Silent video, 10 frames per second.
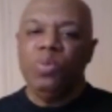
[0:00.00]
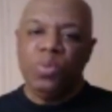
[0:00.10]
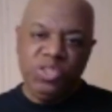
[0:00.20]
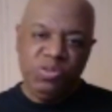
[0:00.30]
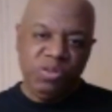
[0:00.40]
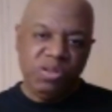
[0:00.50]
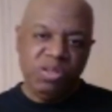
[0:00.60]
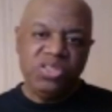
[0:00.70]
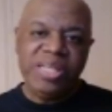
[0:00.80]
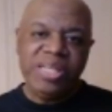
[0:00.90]
what you don't
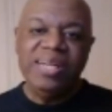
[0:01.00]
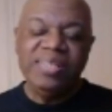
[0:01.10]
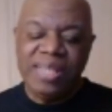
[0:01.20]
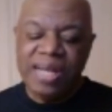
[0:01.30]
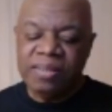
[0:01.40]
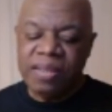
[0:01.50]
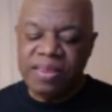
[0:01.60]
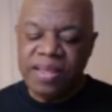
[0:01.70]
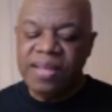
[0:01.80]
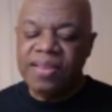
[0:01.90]
understand is that the
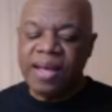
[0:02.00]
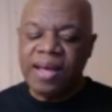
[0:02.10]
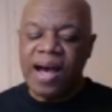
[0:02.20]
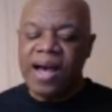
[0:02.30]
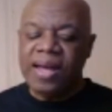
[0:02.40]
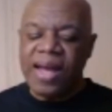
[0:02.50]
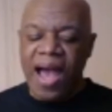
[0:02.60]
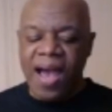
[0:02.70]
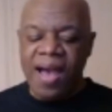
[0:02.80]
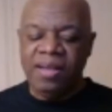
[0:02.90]
thing that God
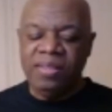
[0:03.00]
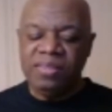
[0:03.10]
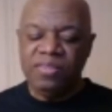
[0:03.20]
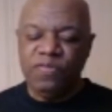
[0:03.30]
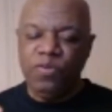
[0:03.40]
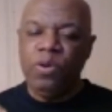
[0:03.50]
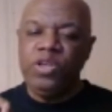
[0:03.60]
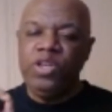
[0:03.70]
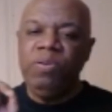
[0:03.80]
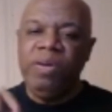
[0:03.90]
has
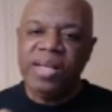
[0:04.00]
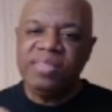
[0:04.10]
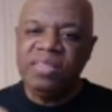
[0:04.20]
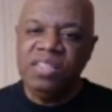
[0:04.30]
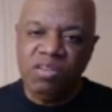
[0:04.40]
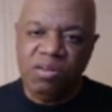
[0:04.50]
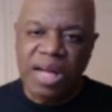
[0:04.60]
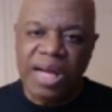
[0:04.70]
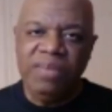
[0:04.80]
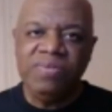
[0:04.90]
for you next in your
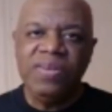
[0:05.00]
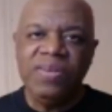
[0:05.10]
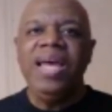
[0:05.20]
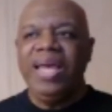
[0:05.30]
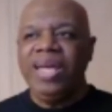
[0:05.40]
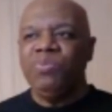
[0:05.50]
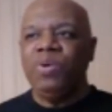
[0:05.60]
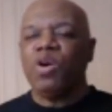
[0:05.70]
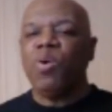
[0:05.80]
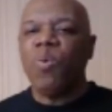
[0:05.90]
life, it
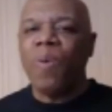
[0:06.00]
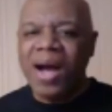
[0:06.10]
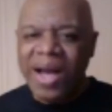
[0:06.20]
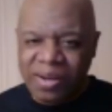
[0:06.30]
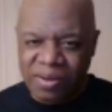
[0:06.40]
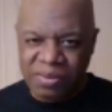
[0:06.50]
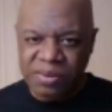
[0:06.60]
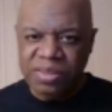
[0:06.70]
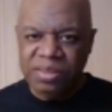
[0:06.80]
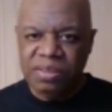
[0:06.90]

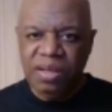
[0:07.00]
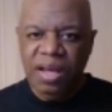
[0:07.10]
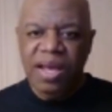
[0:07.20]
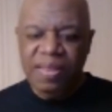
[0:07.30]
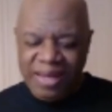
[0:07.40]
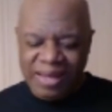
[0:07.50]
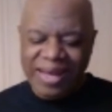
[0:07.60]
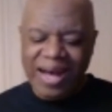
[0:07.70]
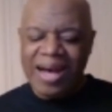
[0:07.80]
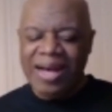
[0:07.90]
required that
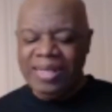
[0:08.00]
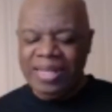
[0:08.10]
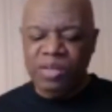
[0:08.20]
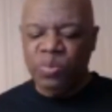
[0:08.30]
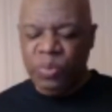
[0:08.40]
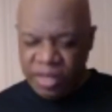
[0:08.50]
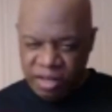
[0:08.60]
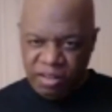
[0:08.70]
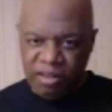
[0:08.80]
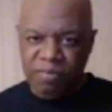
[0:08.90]
God get
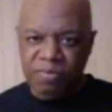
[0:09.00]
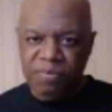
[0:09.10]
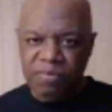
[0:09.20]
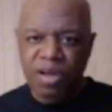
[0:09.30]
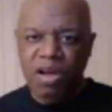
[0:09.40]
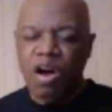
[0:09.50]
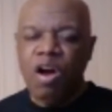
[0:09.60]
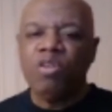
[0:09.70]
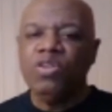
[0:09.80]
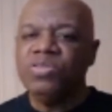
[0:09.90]
rid of
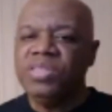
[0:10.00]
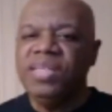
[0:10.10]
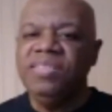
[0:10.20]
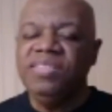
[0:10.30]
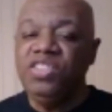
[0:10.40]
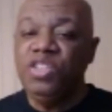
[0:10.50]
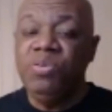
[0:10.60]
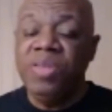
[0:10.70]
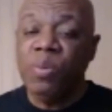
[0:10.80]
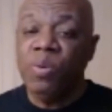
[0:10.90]
all those things in
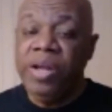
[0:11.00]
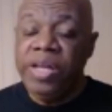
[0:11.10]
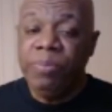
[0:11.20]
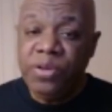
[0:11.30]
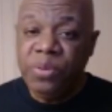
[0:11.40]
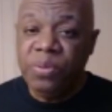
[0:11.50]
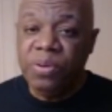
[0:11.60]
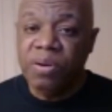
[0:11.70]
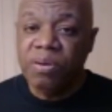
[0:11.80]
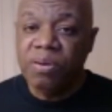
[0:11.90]
you that were
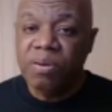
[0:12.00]
impure.